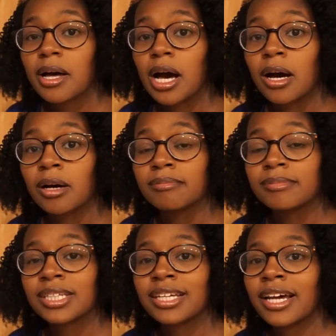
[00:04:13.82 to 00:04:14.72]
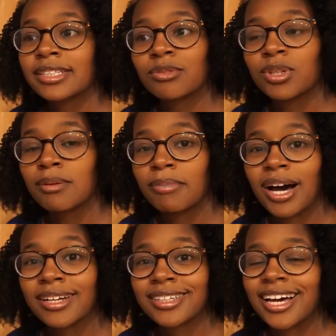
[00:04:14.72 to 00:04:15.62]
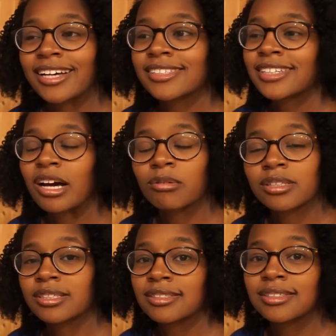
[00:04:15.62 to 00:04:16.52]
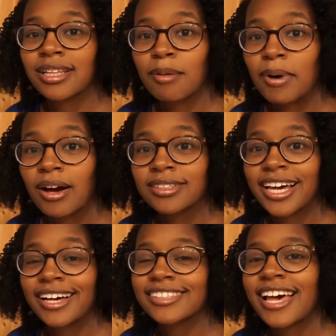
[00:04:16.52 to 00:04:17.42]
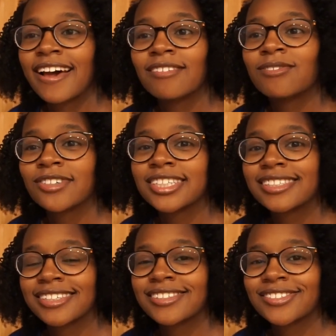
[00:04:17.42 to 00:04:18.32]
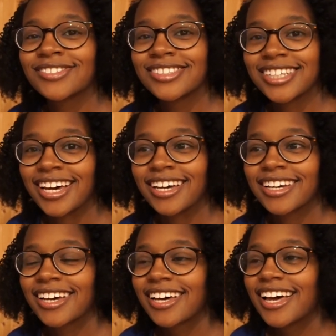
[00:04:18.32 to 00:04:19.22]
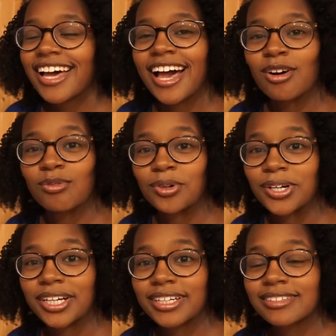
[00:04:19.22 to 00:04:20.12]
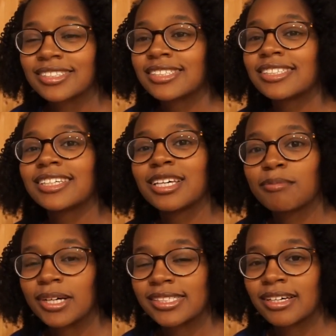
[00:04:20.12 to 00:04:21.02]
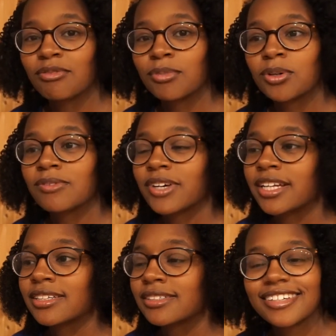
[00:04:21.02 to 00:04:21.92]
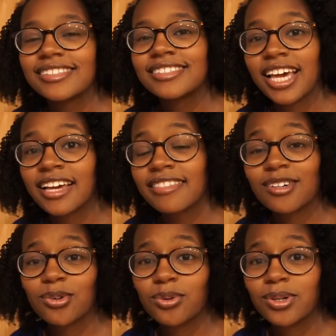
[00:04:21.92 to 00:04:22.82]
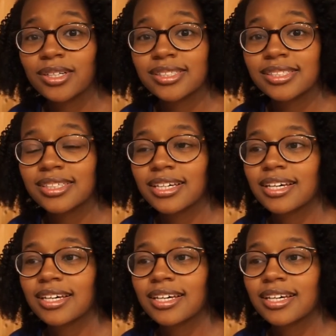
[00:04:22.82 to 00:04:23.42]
connecting with a podcast, and I would listen to that podcast every single day at work just to keep myself motivated. Take the course,